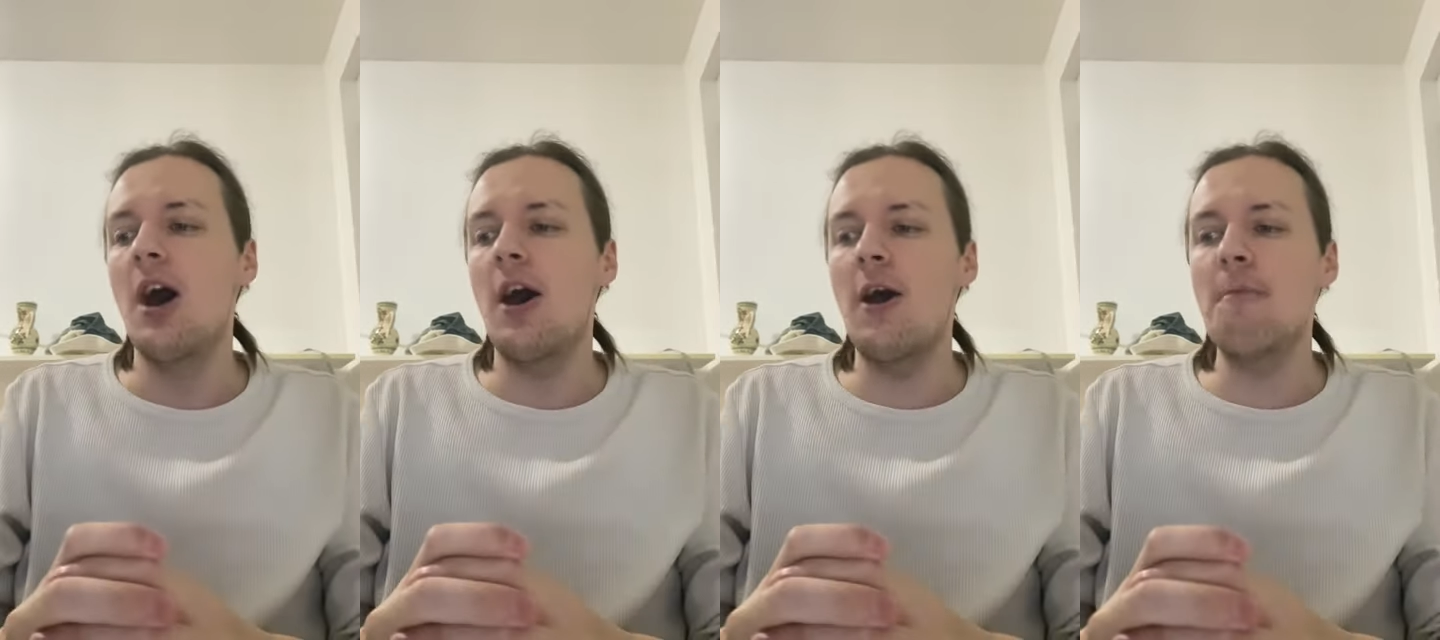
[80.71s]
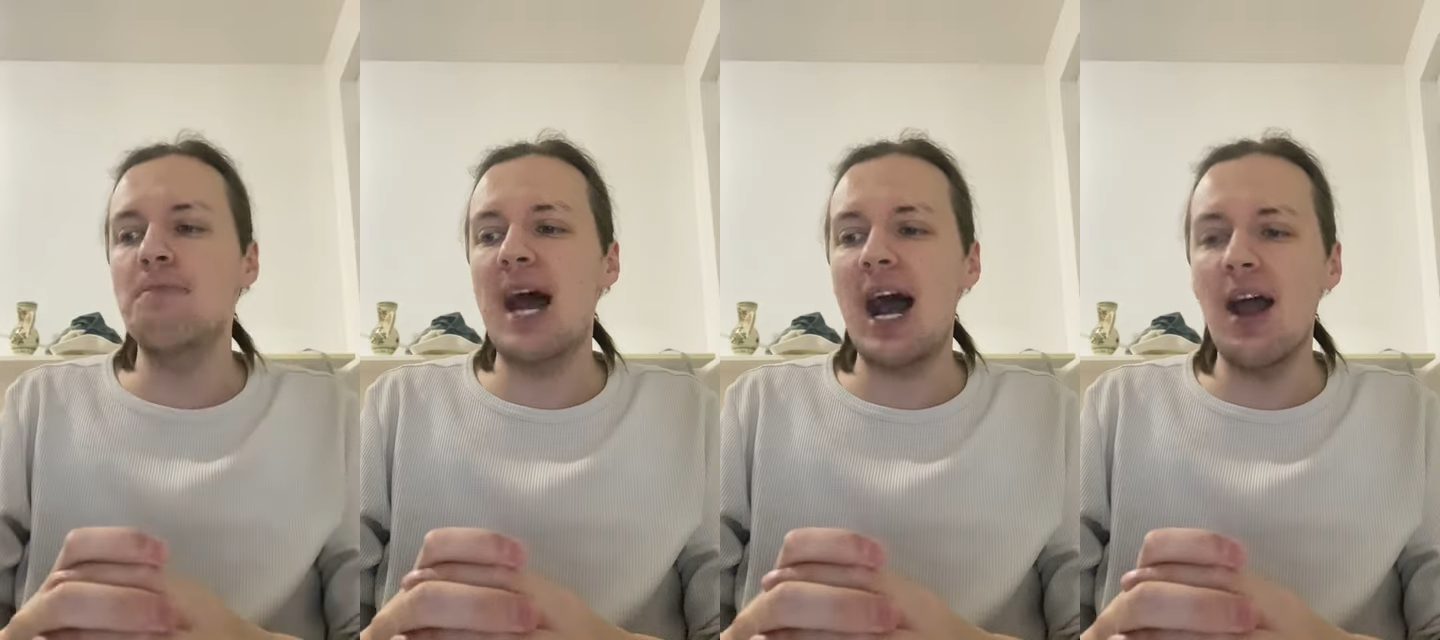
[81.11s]

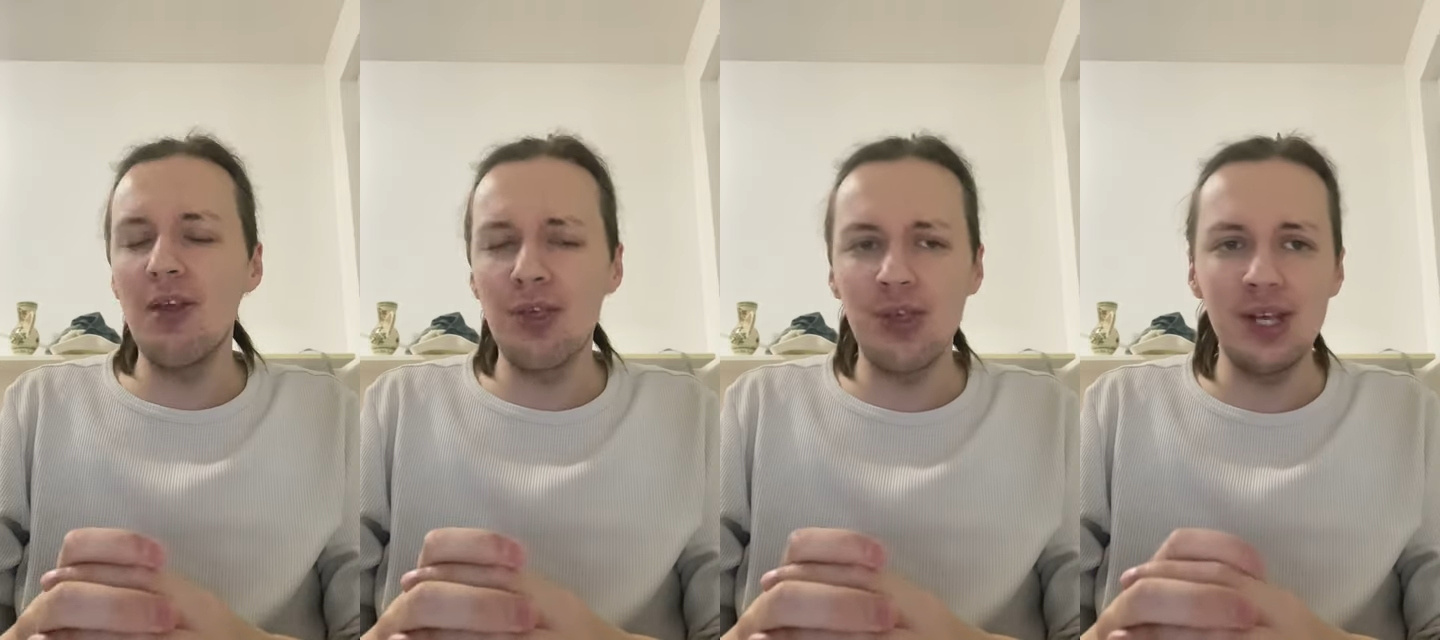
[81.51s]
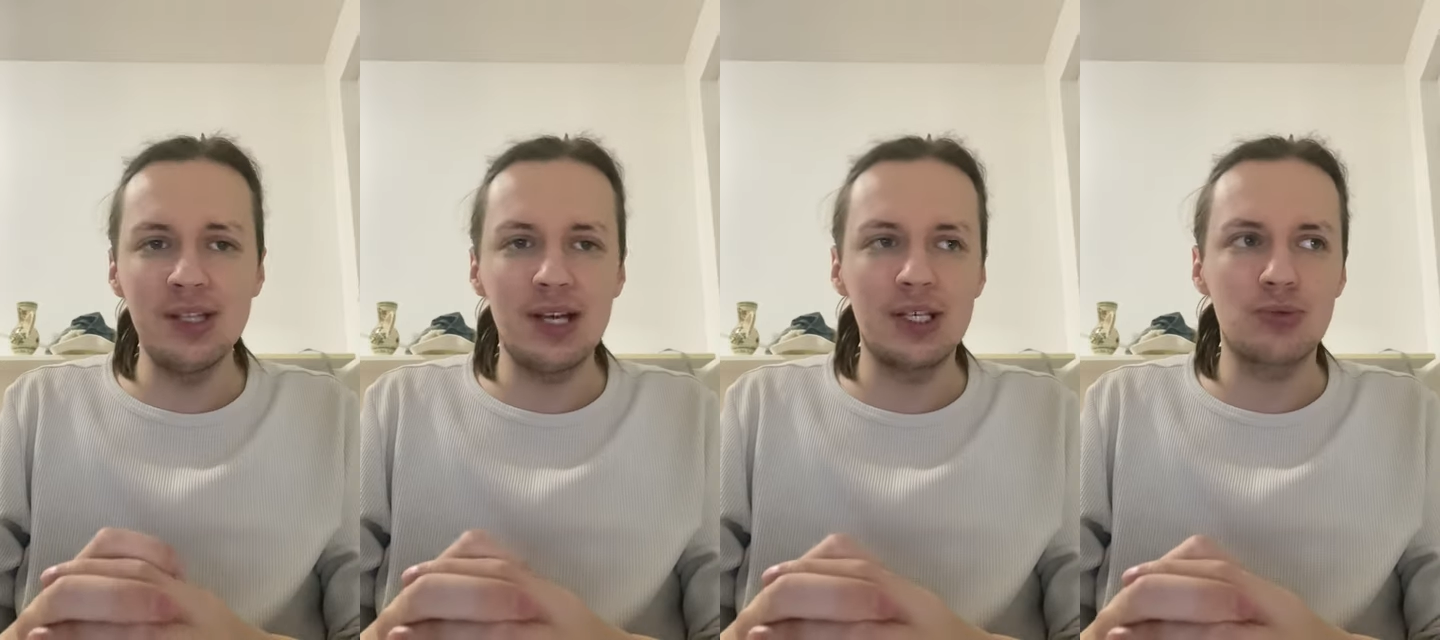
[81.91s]
I
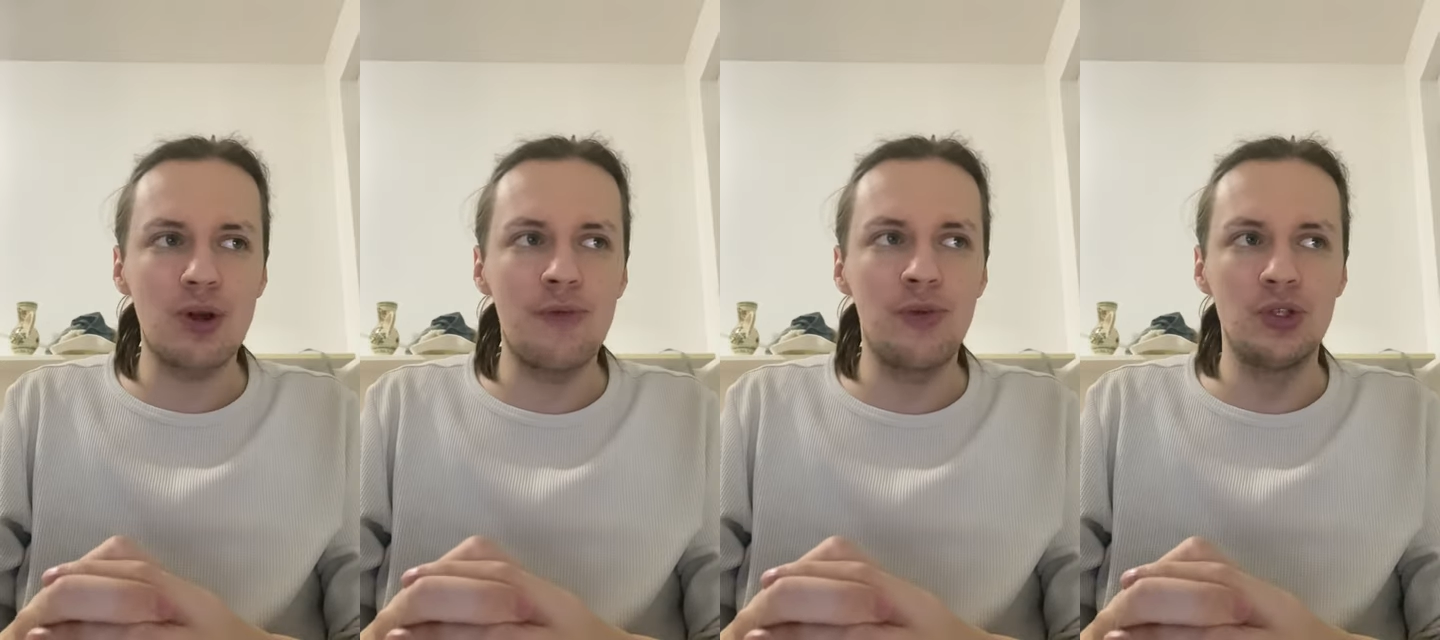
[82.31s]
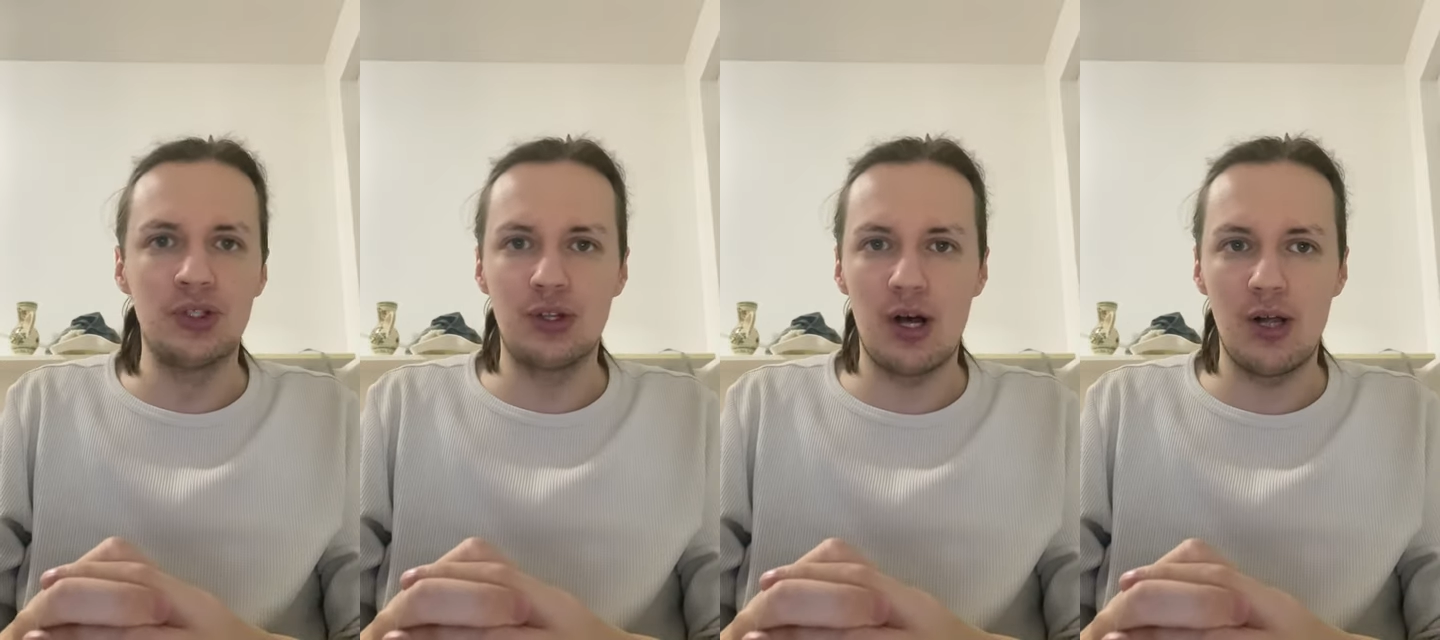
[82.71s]
think that Rafael
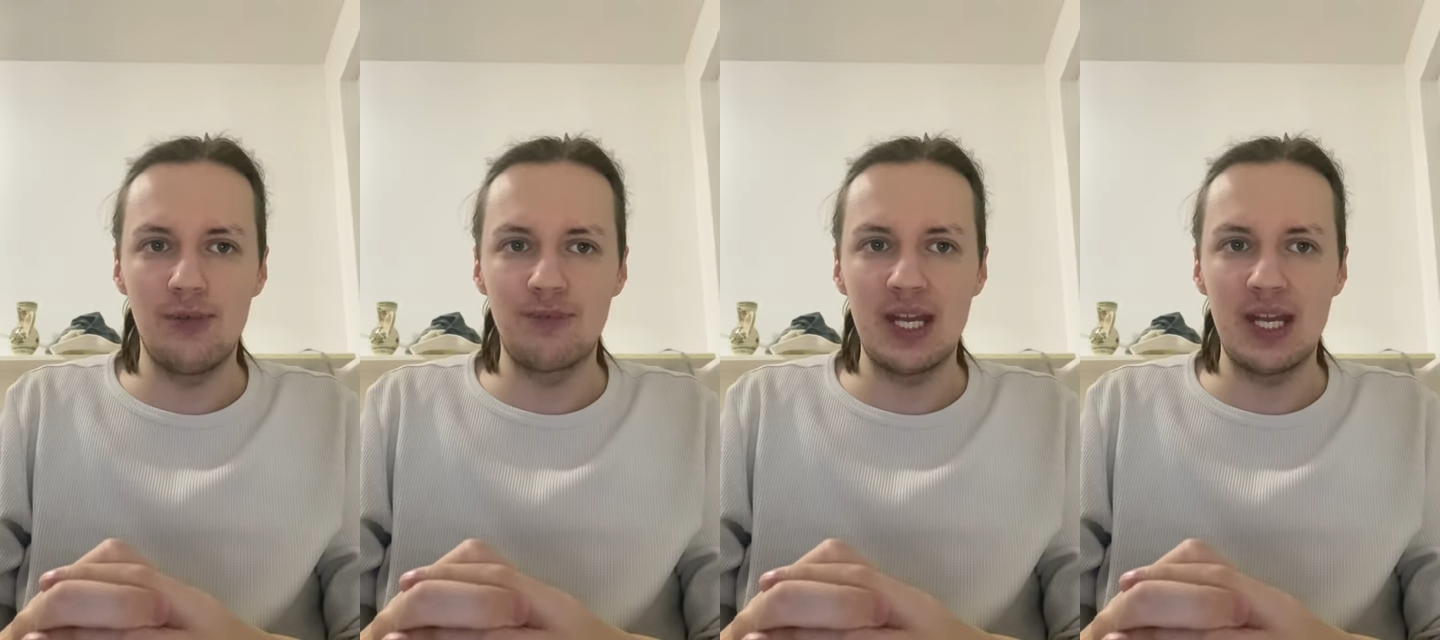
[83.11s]
Nadal